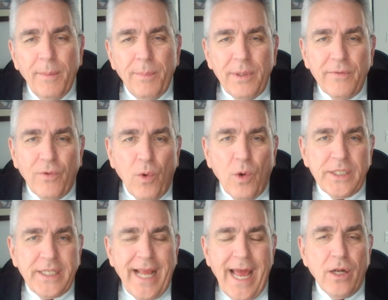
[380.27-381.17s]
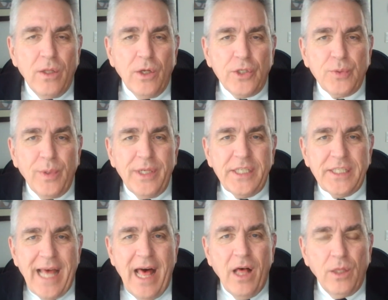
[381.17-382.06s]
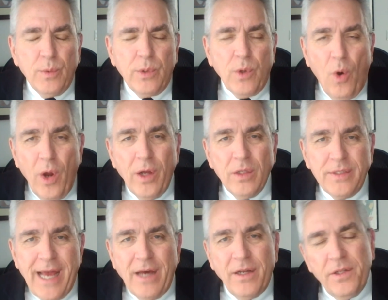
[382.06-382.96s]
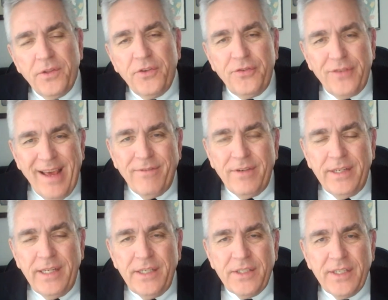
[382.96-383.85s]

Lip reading: But of course, cattle looks really solid with oil down in the 70s.